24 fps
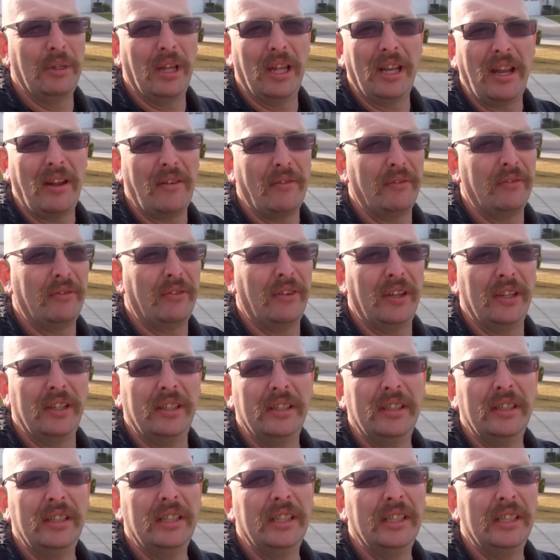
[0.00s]
not having fun.
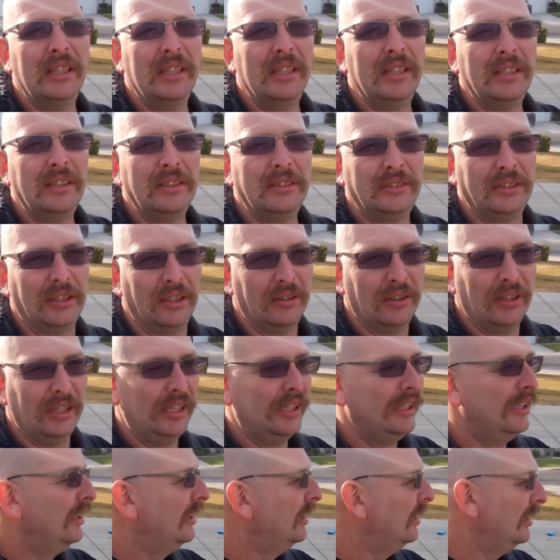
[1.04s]
So
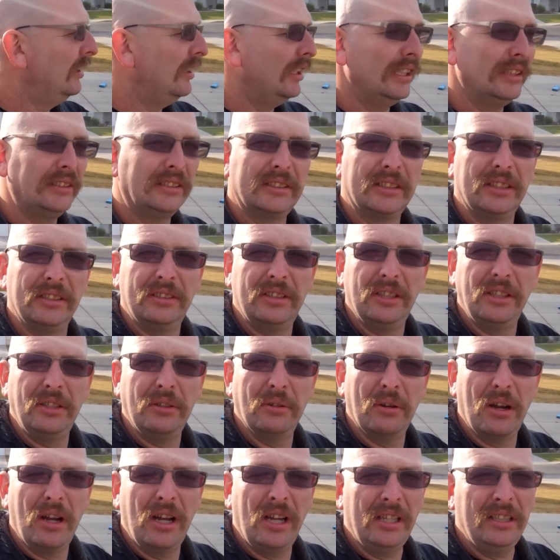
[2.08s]
let's
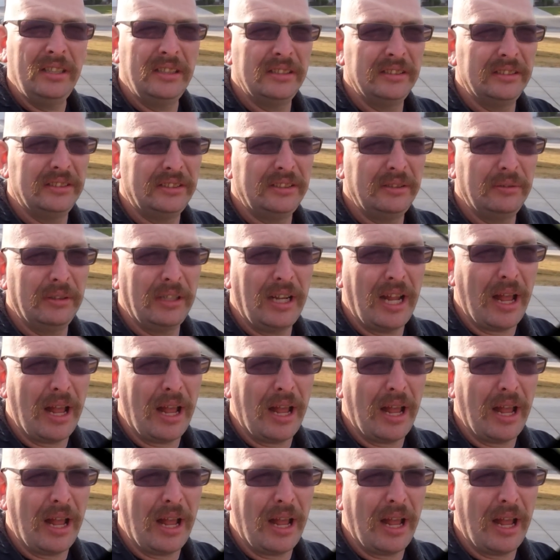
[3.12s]
continue on and see what